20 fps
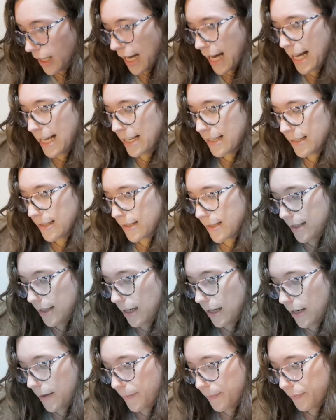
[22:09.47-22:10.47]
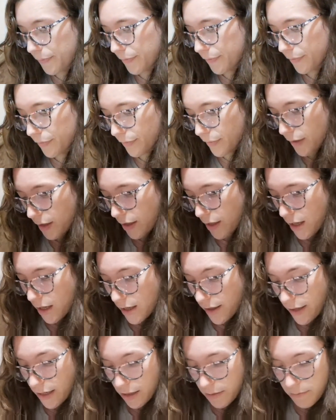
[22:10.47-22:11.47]
And then
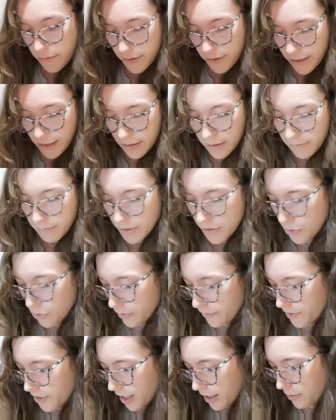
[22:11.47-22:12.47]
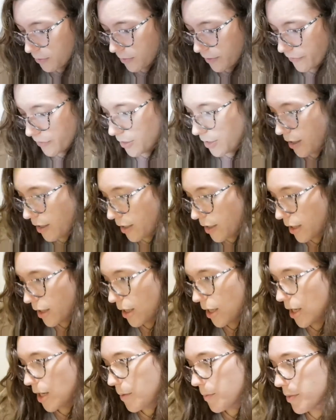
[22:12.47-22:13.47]
I'm sort of done with the
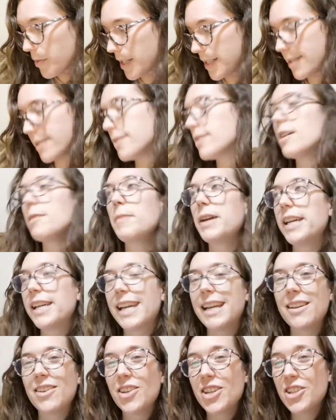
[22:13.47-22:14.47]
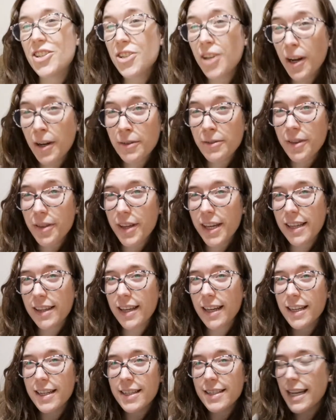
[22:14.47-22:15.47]
presents that I'm making. And I don't think
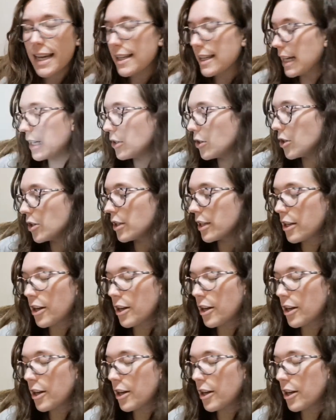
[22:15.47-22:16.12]
they're going to take that long.